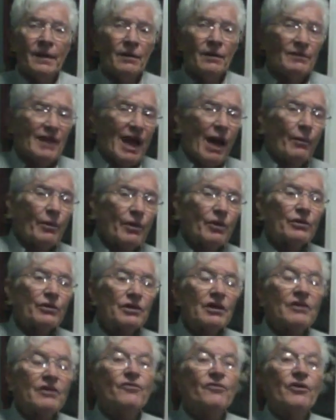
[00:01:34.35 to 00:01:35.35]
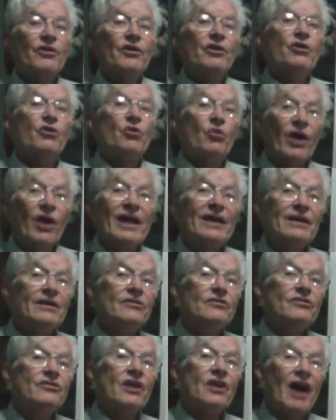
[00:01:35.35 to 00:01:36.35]
Now we're looking for the
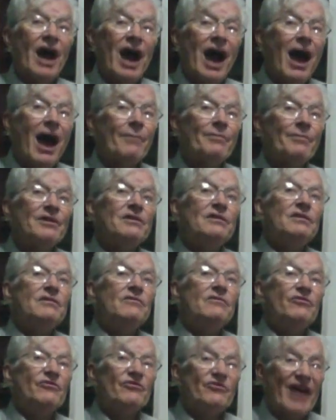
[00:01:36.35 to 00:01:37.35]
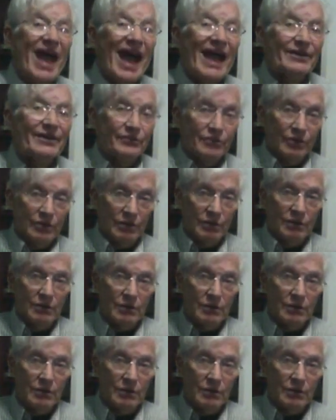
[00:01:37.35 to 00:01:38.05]
greatest common factor.